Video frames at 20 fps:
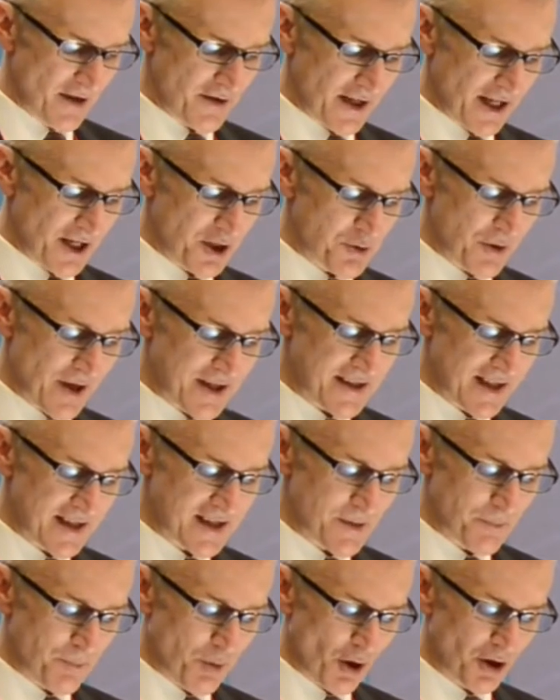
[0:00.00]
The interest and
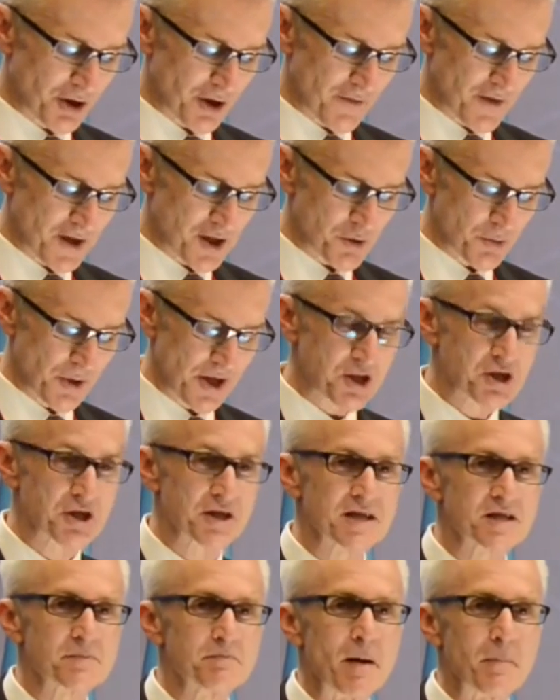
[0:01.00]
support of this
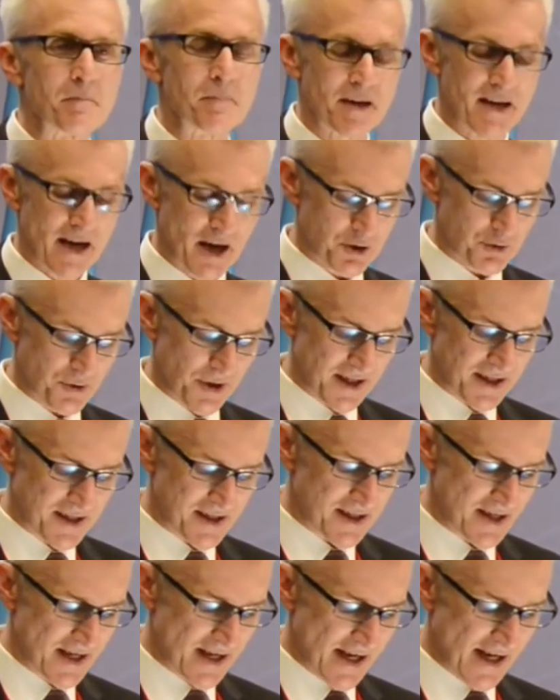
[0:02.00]
region's member
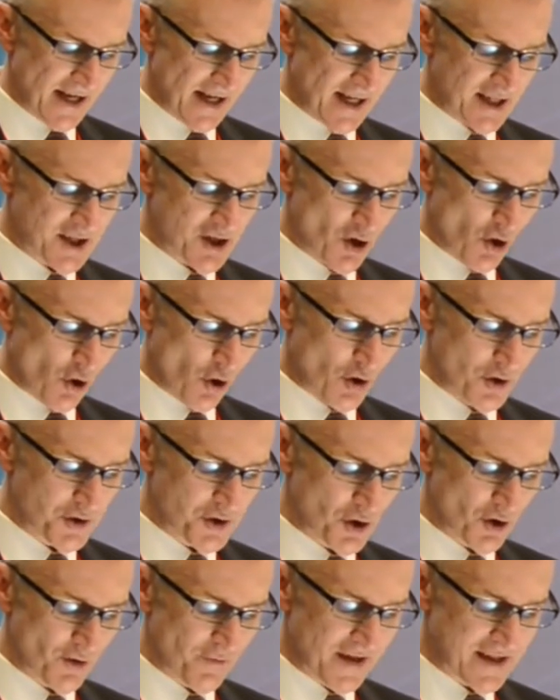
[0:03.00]
countries is
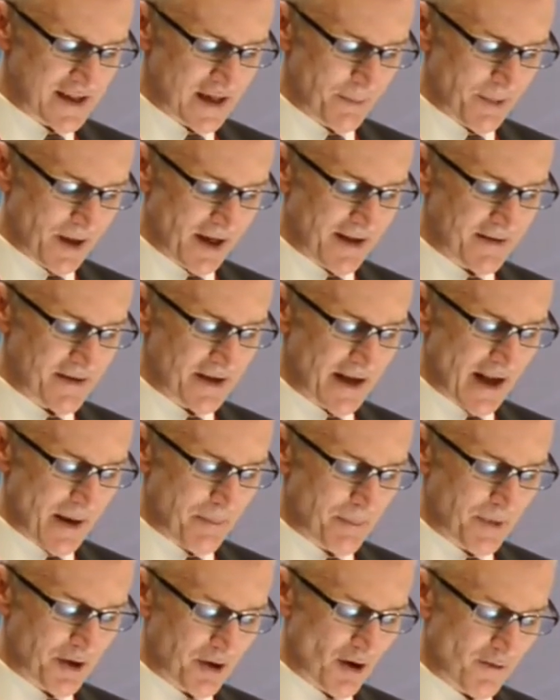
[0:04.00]
also visible in the
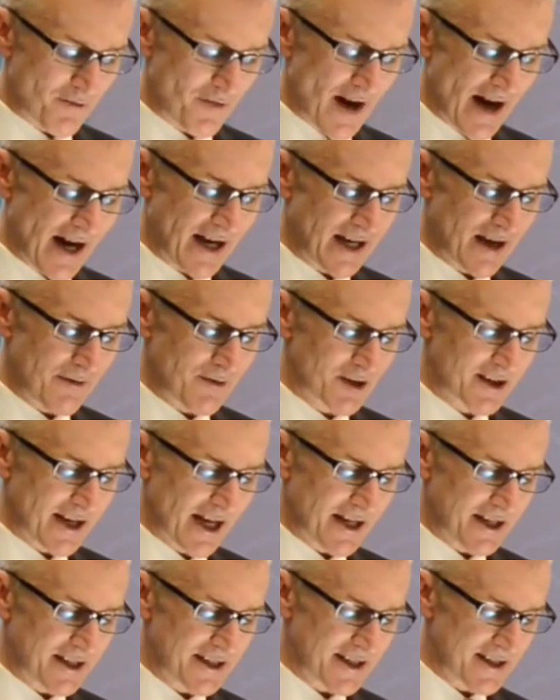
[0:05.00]
number of high-level
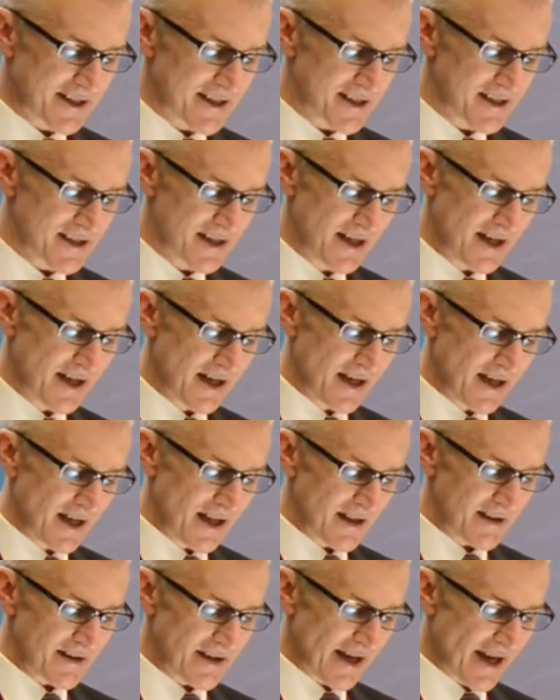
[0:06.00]
candidates
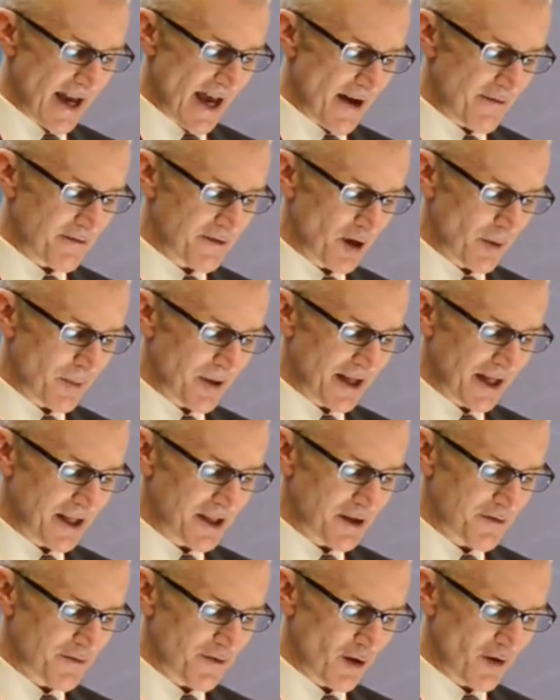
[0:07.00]
they have
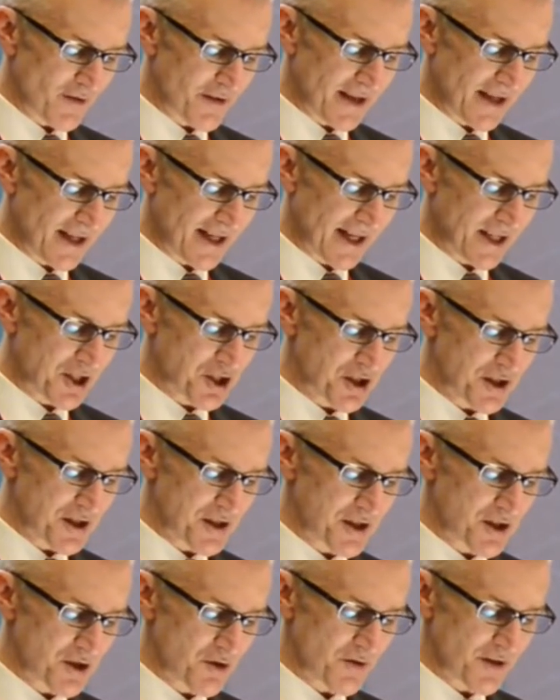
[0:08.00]
nominated for the
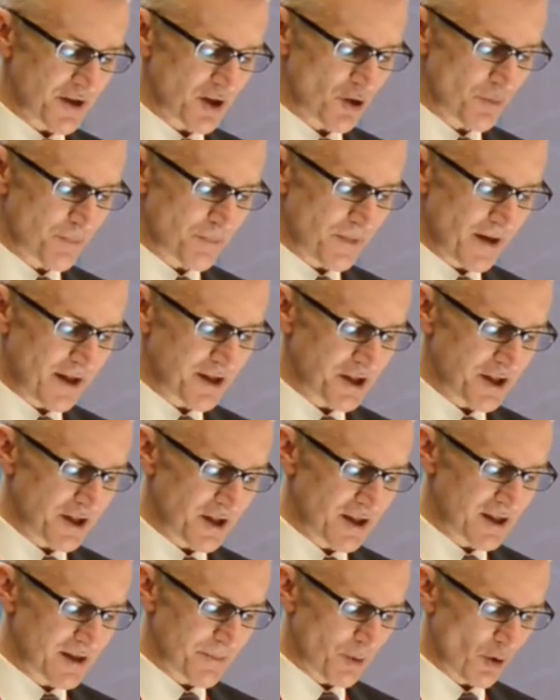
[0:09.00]
elections to the
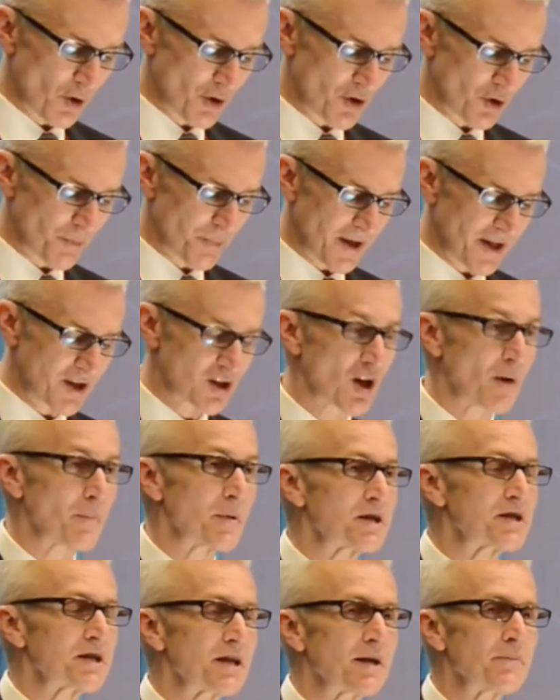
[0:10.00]
Interpol European
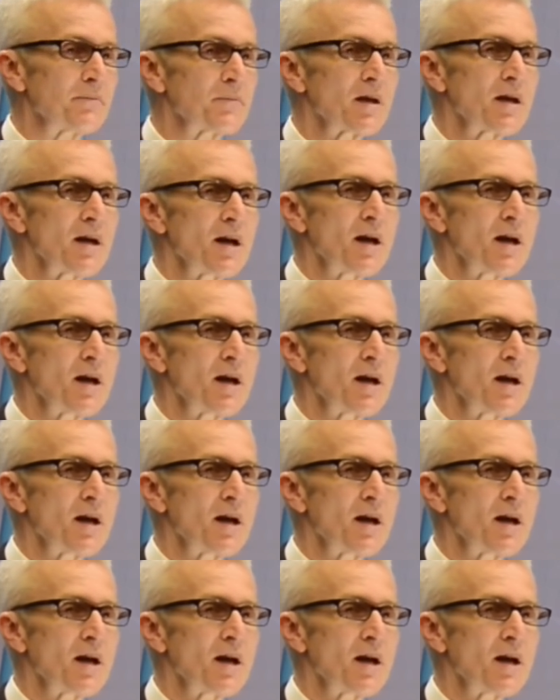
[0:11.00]
Committee,